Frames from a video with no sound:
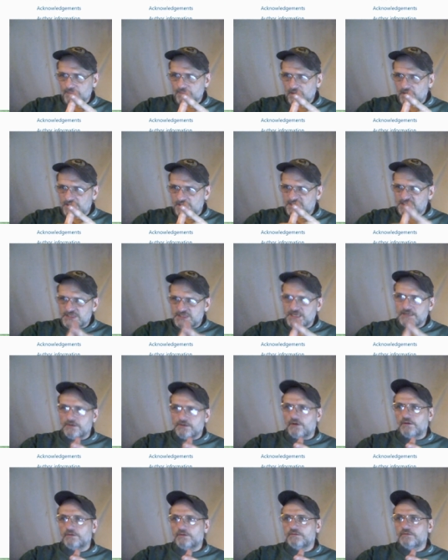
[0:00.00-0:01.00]
a
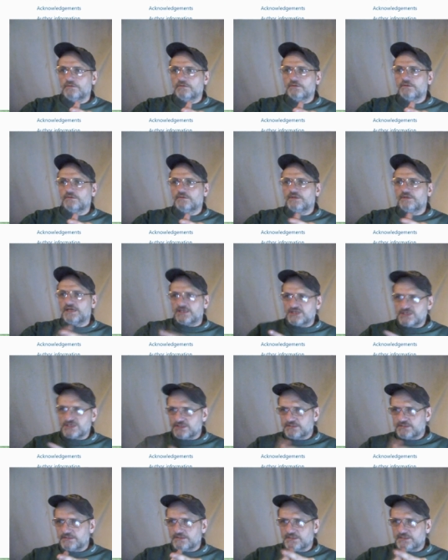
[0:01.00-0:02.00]
signal
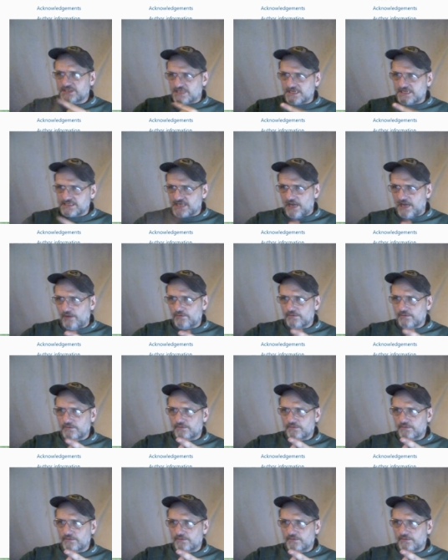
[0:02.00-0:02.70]
that's sent out.